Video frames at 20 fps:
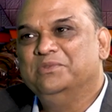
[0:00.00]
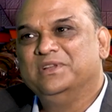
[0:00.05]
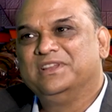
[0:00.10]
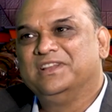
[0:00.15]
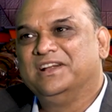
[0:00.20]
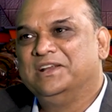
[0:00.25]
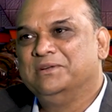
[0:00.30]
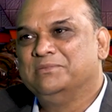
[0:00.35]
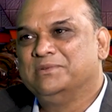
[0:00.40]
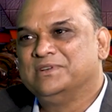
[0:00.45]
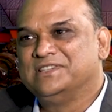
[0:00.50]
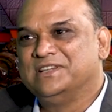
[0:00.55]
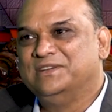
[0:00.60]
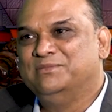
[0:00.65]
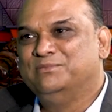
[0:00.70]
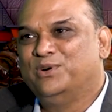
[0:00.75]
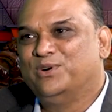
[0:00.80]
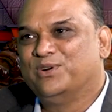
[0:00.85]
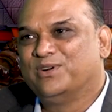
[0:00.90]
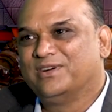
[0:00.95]
me
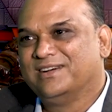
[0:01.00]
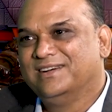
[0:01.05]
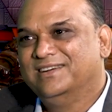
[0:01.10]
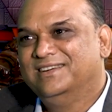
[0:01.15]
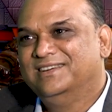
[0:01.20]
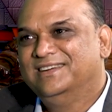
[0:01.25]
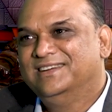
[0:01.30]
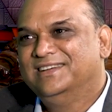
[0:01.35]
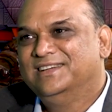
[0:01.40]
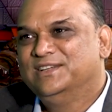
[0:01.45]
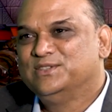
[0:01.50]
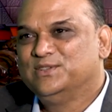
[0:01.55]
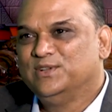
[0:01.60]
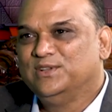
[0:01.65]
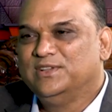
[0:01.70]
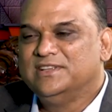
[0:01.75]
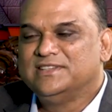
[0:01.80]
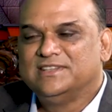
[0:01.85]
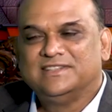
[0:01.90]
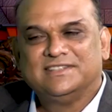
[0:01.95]
30% more? So
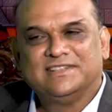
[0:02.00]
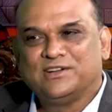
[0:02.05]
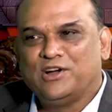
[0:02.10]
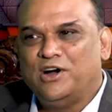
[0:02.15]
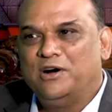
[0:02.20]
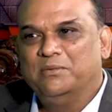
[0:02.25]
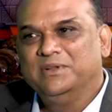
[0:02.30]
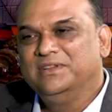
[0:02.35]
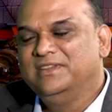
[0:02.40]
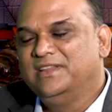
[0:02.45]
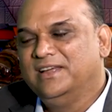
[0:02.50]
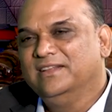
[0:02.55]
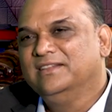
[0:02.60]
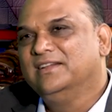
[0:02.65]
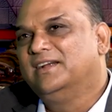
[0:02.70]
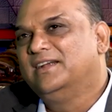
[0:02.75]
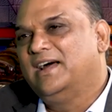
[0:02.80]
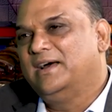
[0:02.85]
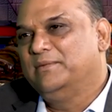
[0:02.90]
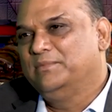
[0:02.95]
this is a common thing
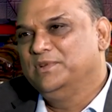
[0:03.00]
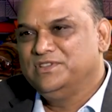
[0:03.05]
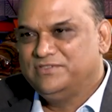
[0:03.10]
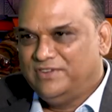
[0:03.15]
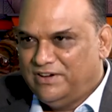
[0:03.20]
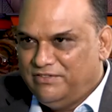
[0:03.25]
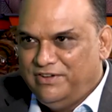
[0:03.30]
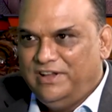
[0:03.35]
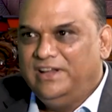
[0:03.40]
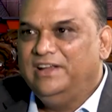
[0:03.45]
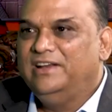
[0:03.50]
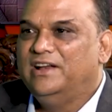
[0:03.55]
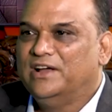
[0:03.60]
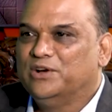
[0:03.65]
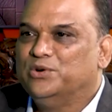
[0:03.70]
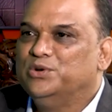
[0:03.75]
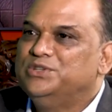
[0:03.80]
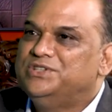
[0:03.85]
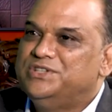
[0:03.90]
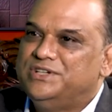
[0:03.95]
that happens when we
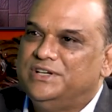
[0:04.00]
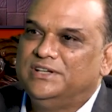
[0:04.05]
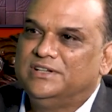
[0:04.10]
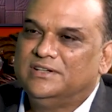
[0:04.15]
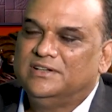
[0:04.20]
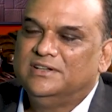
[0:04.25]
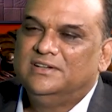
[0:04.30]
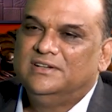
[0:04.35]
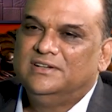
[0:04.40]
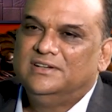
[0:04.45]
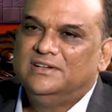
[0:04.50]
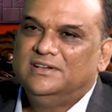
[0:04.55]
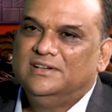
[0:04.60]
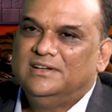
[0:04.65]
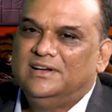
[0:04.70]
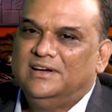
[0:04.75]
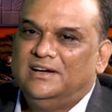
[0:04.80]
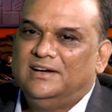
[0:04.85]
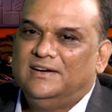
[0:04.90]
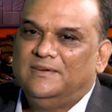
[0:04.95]
negotiate.
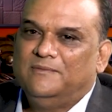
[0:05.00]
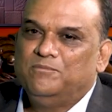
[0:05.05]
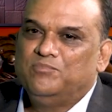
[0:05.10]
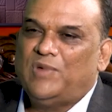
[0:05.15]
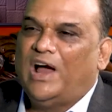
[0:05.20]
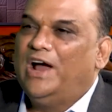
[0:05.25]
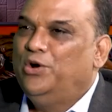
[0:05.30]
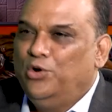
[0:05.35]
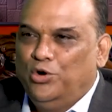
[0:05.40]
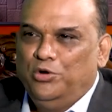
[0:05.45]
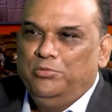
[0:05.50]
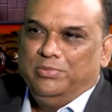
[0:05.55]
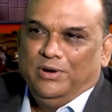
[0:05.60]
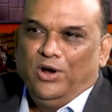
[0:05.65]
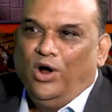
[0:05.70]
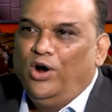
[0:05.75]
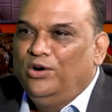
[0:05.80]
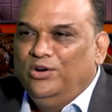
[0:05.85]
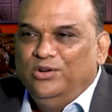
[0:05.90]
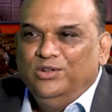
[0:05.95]
I don't
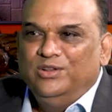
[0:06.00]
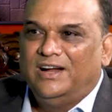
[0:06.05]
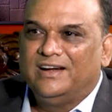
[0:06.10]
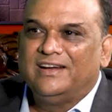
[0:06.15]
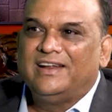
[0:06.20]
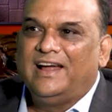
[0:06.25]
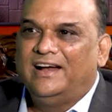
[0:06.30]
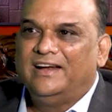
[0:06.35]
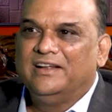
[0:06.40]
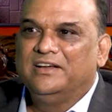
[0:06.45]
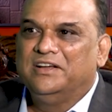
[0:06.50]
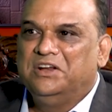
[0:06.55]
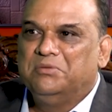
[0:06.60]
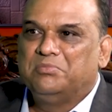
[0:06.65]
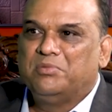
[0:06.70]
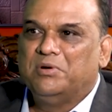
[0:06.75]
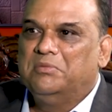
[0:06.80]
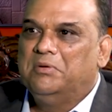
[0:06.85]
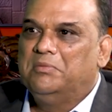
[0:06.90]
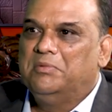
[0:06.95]
belong to that category
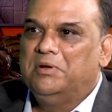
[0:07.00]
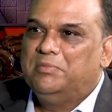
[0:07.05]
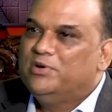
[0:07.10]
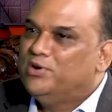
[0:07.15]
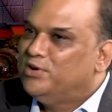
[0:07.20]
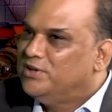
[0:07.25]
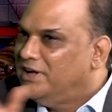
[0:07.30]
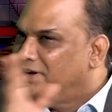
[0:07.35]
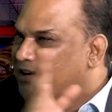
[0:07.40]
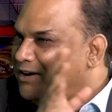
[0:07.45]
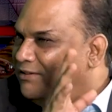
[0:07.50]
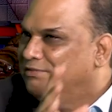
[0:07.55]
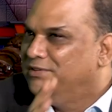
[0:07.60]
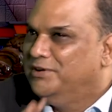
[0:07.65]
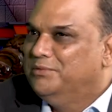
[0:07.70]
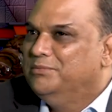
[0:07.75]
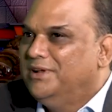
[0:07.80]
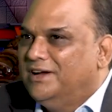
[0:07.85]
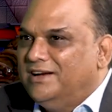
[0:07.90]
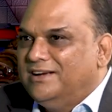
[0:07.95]
probably because I come
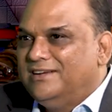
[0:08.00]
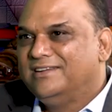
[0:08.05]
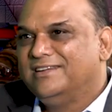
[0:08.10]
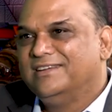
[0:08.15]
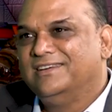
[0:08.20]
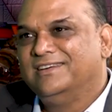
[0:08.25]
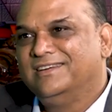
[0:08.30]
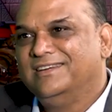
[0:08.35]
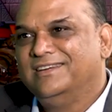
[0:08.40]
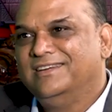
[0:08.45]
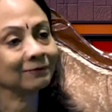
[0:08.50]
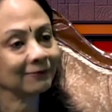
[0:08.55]
from that.